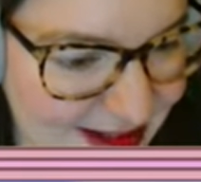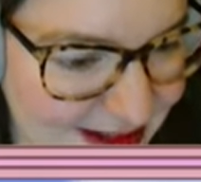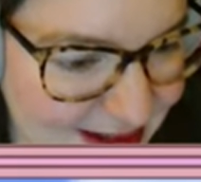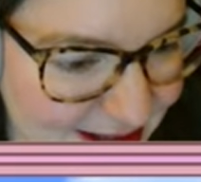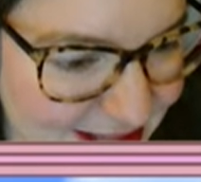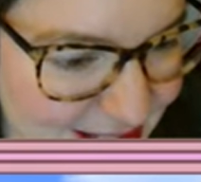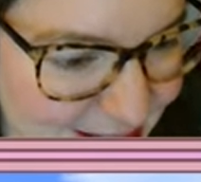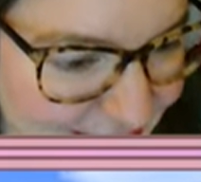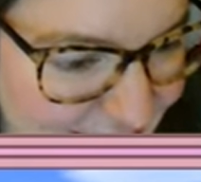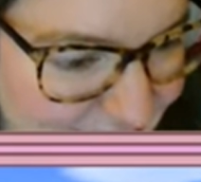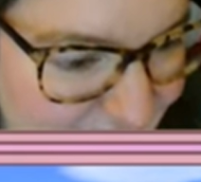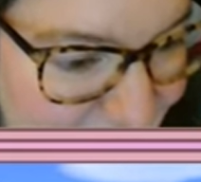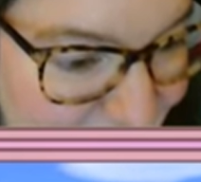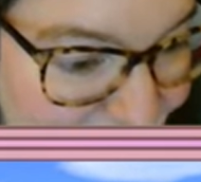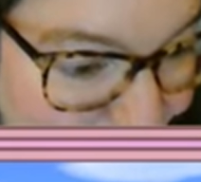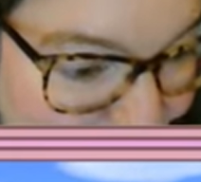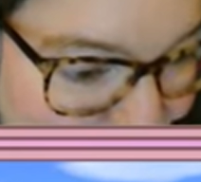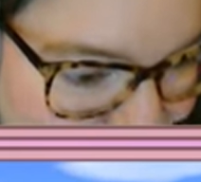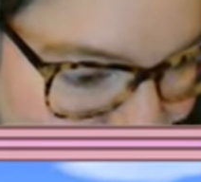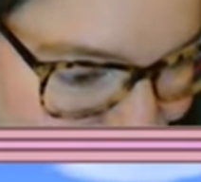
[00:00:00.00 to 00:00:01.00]
So I
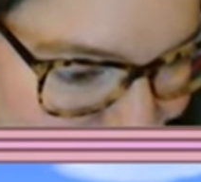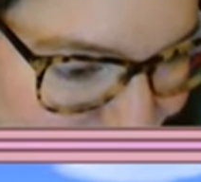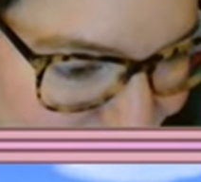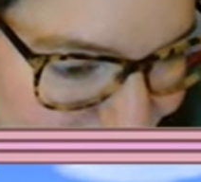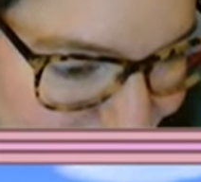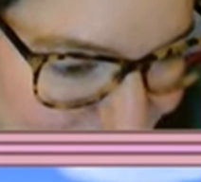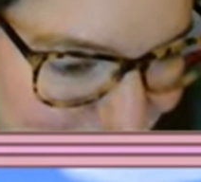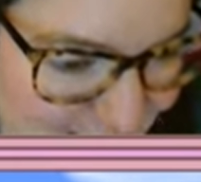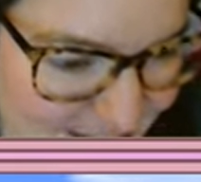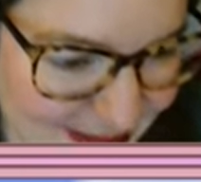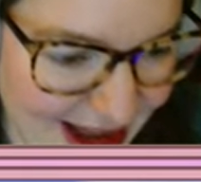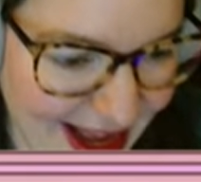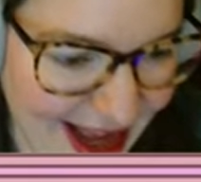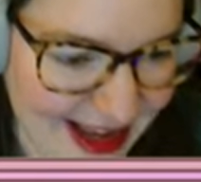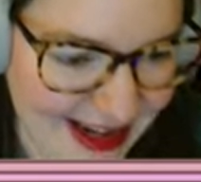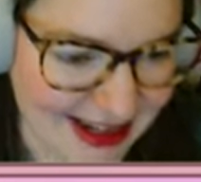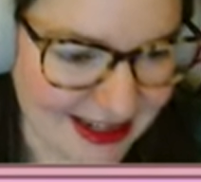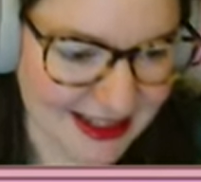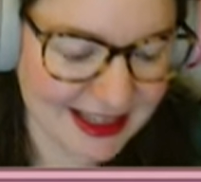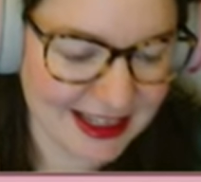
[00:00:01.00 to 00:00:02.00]
cannot know the
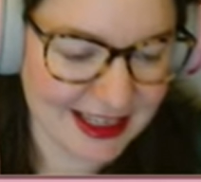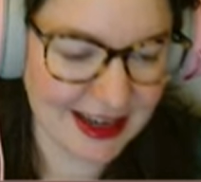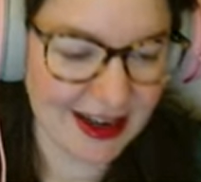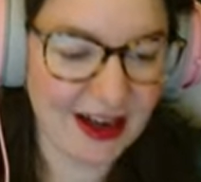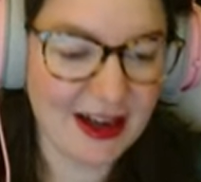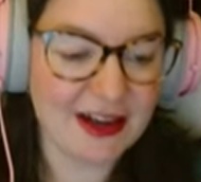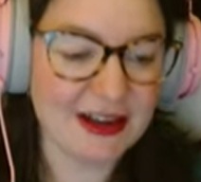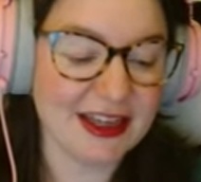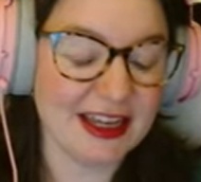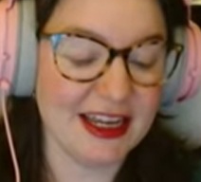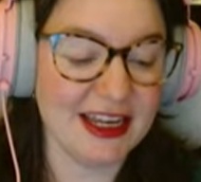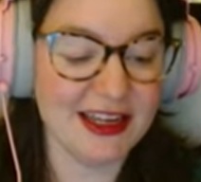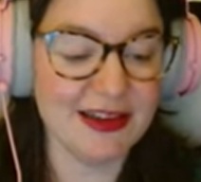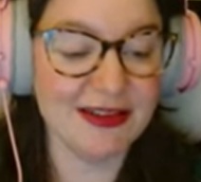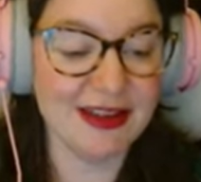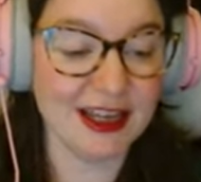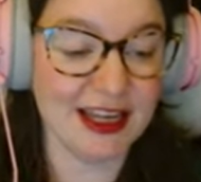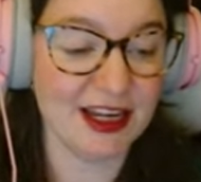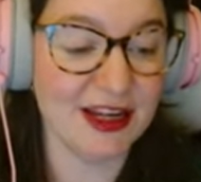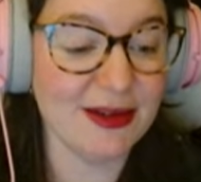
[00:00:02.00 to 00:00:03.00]
commands. Oh, can you
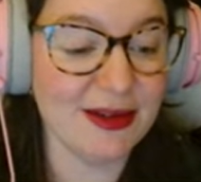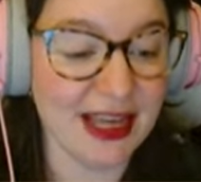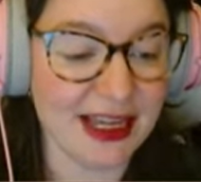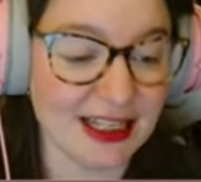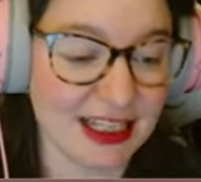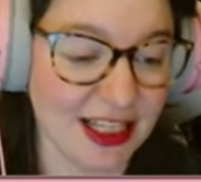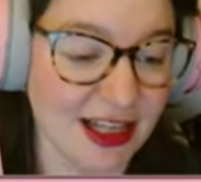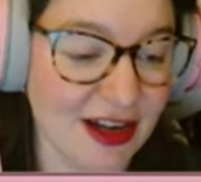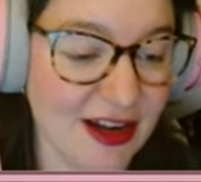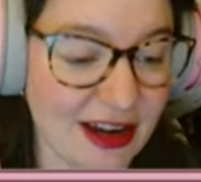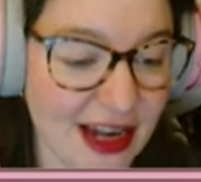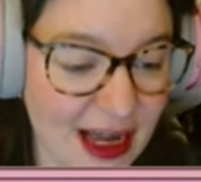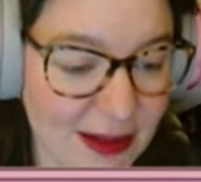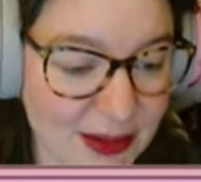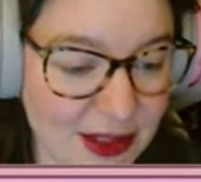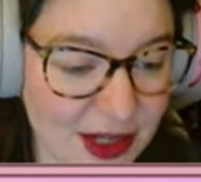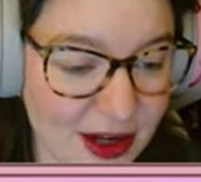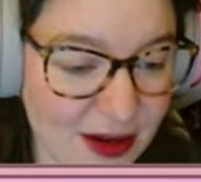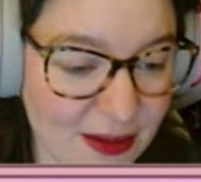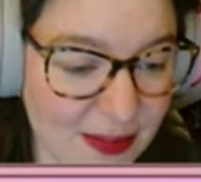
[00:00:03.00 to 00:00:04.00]
get to your
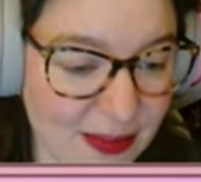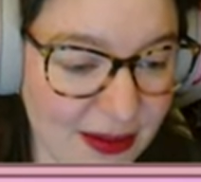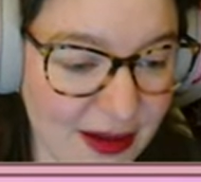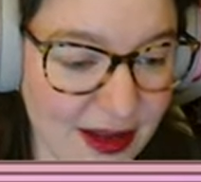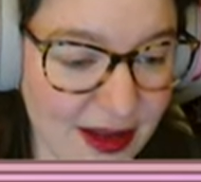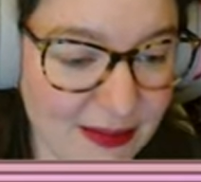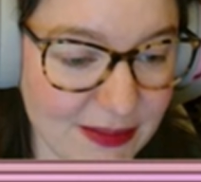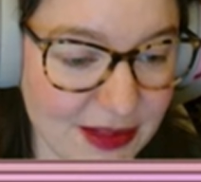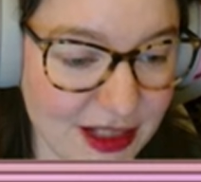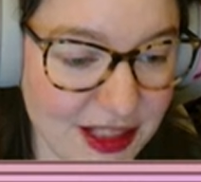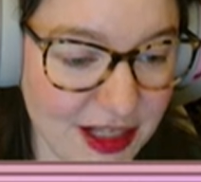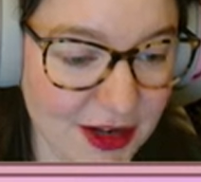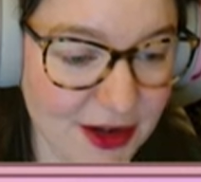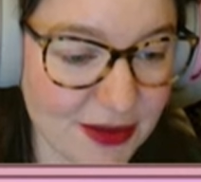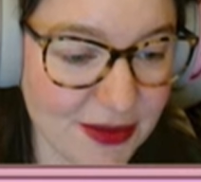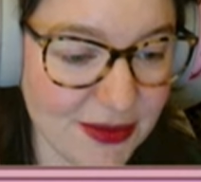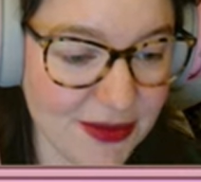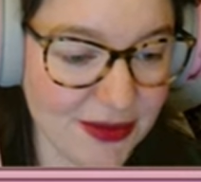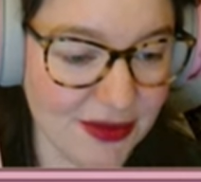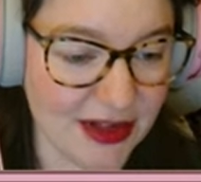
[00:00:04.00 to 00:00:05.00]
laptop,
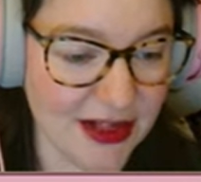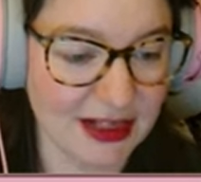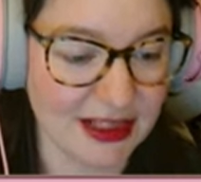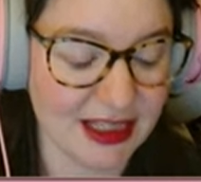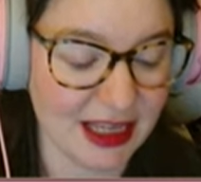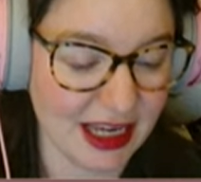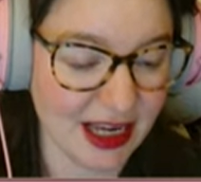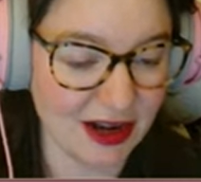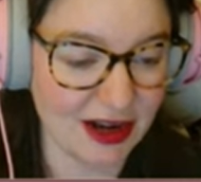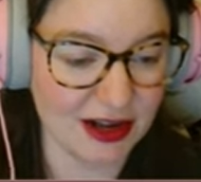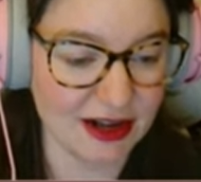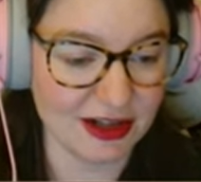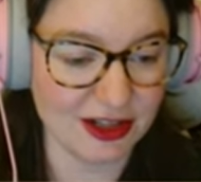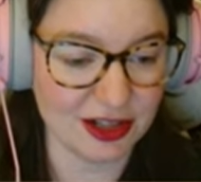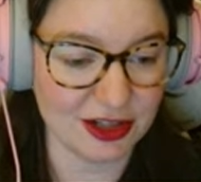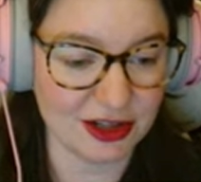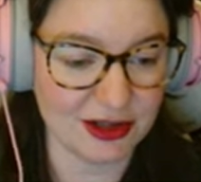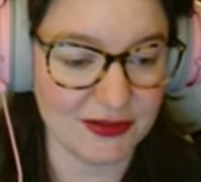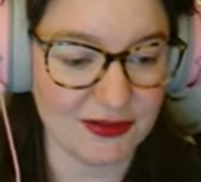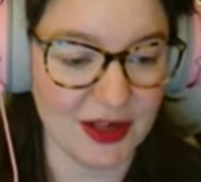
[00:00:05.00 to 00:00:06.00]
Soph, and see it and
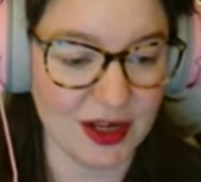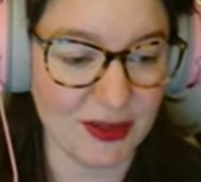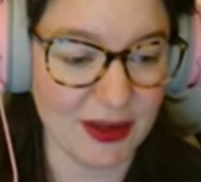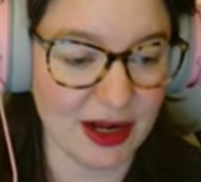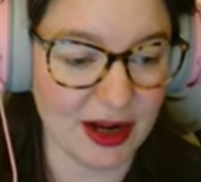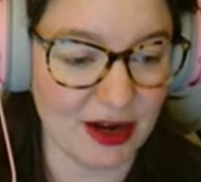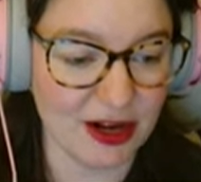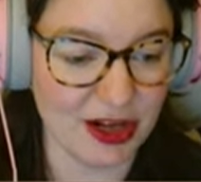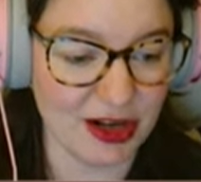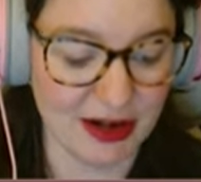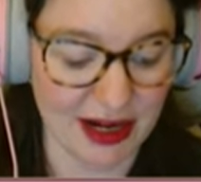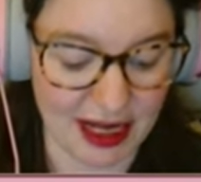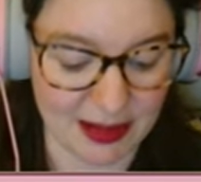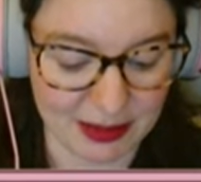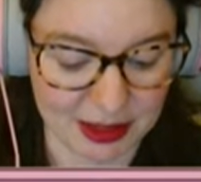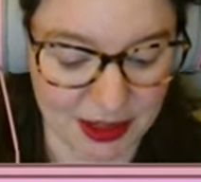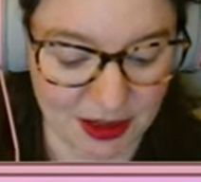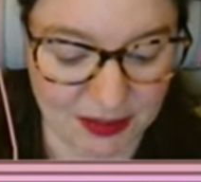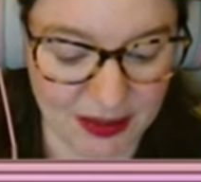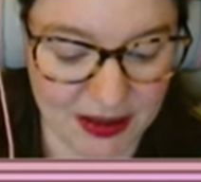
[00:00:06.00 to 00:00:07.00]
just view it on your
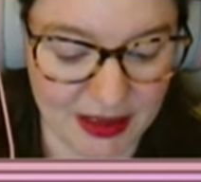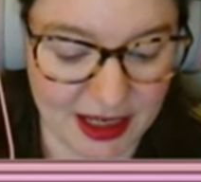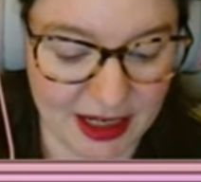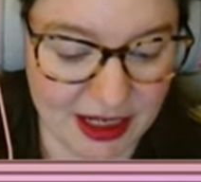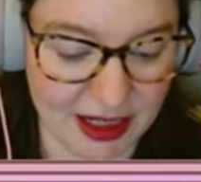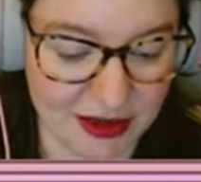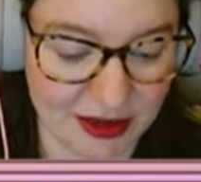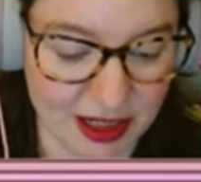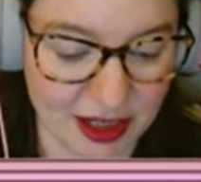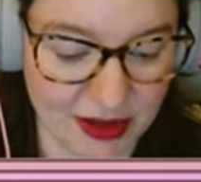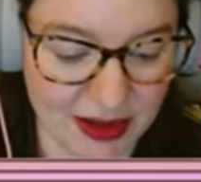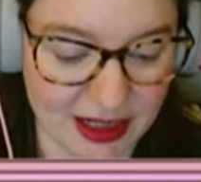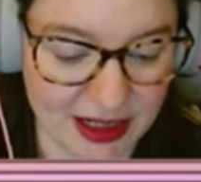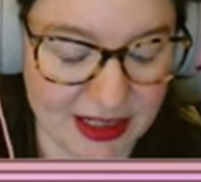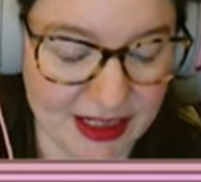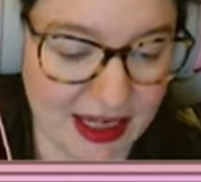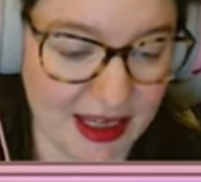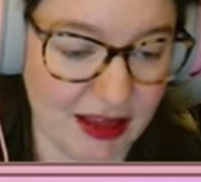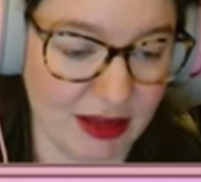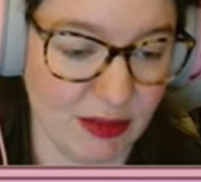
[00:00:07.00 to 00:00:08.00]
laptop, and then you can
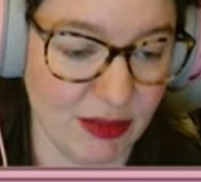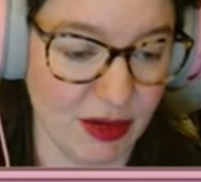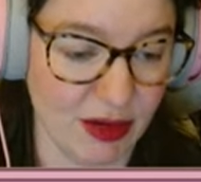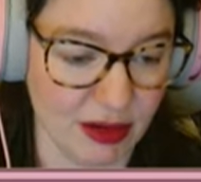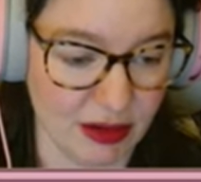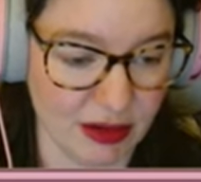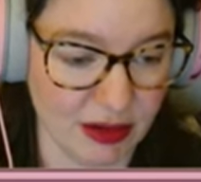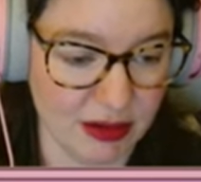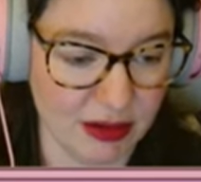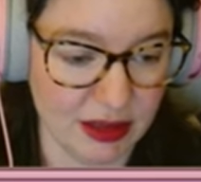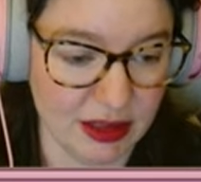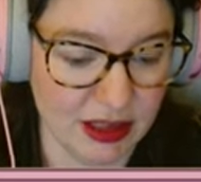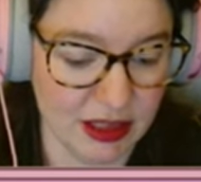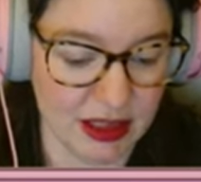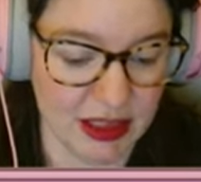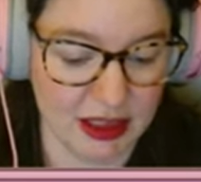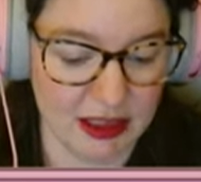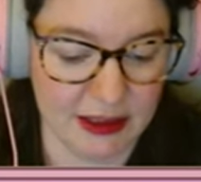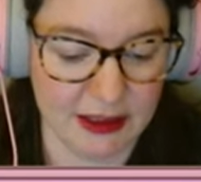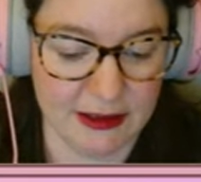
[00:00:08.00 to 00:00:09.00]
see them all.
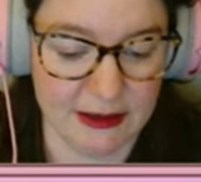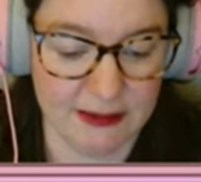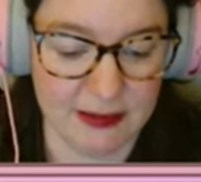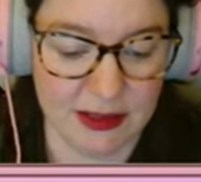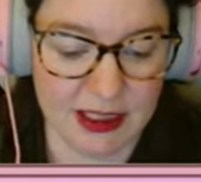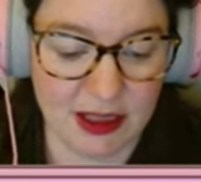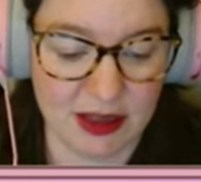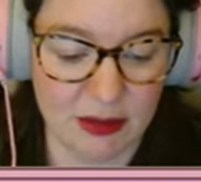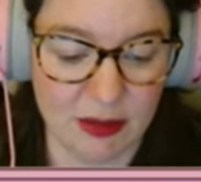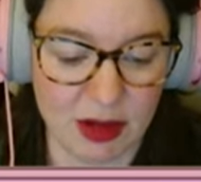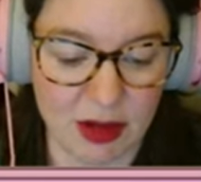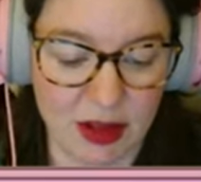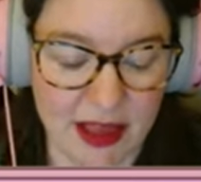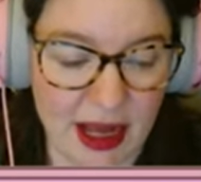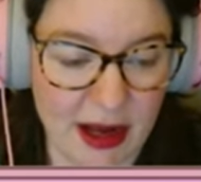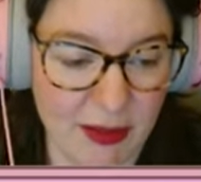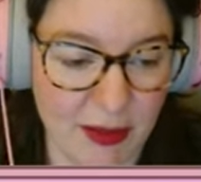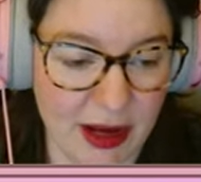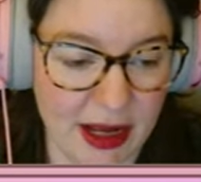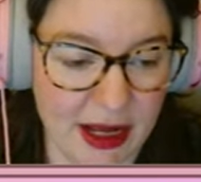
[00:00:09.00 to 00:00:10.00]
See them all
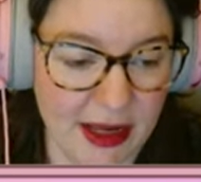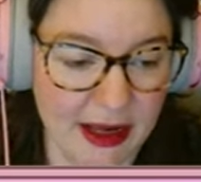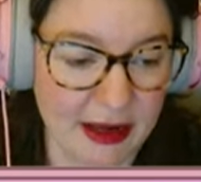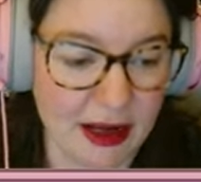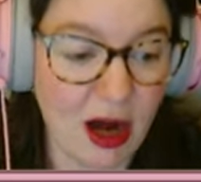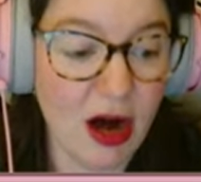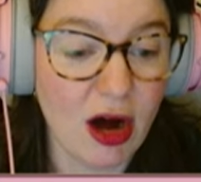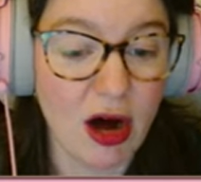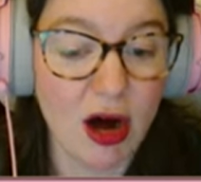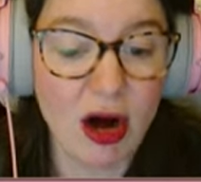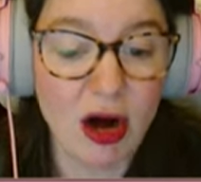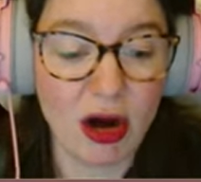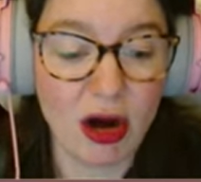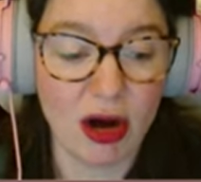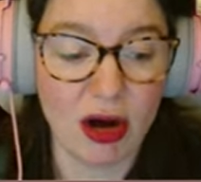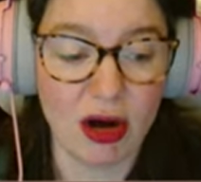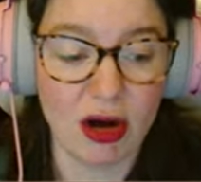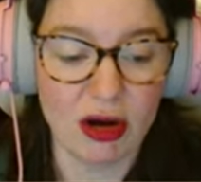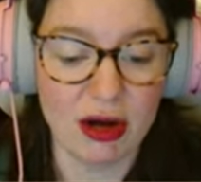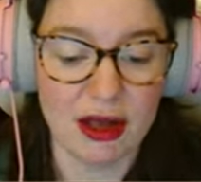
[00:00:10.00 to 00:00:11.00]
that way.
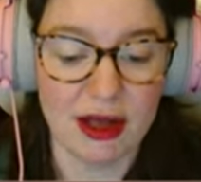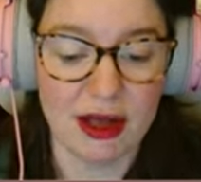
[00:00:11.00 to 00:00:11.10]
Or,